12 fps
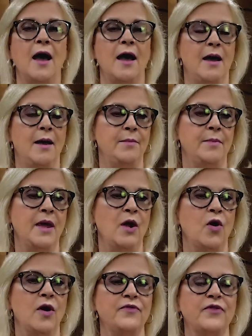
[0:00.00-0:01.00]
um,
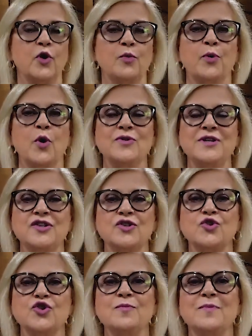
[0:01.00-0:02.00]
or if the proteins
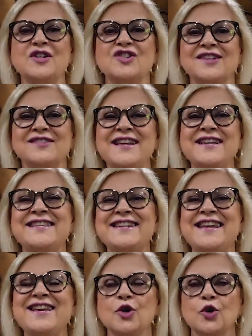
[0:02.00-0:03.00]
are too much, at least
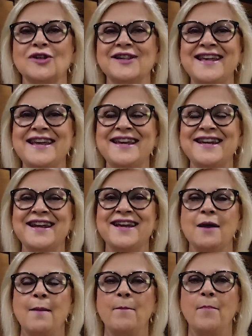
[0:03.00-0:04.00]
eat your lean
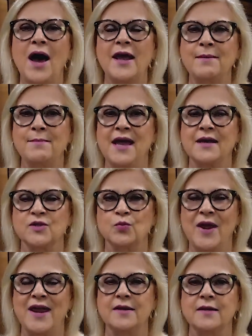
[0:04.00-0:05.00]
body mass
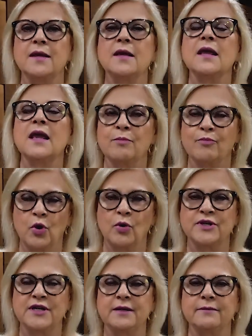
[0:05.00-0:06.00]
weight in
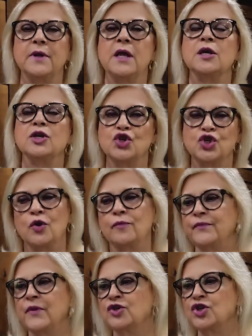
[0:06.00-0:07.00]
protein. So
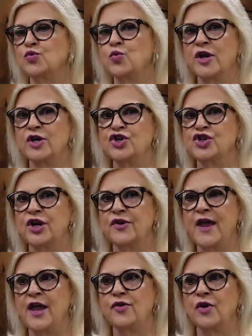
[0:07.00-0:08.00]
just wanted to share
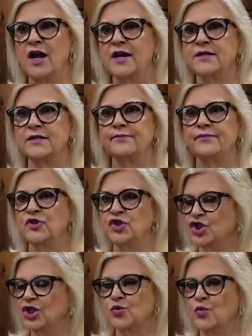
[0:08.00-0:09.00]
that, you guys.
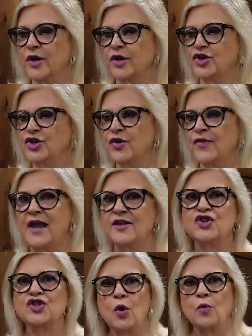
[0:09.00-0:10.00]
Just wanted to share
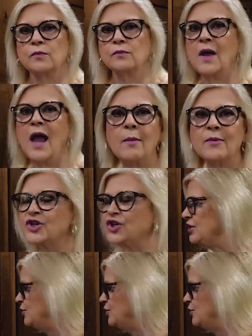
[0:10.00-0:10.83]
that. So how much